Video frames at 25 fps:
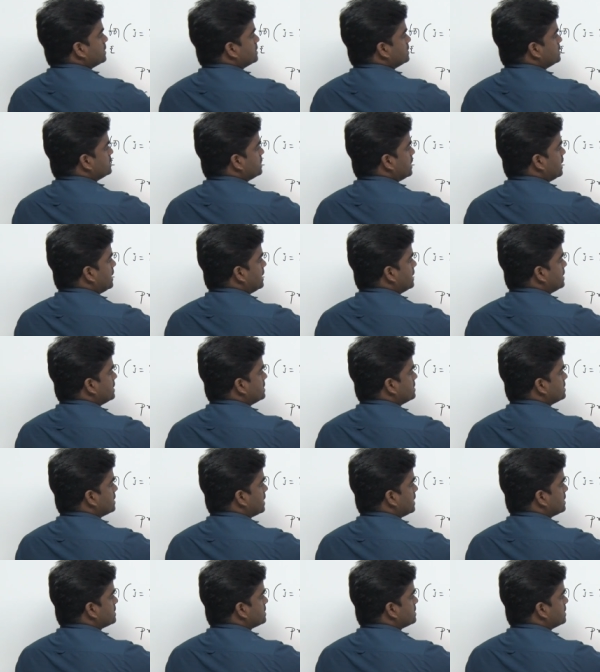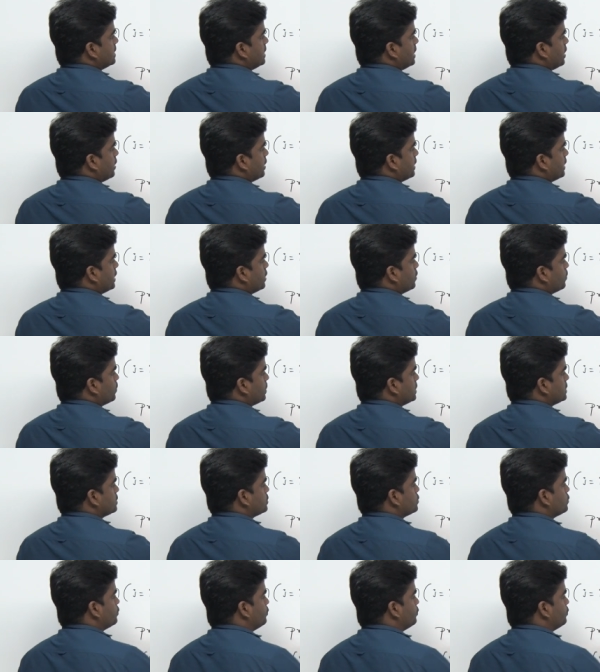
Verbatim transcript: j is less than or equals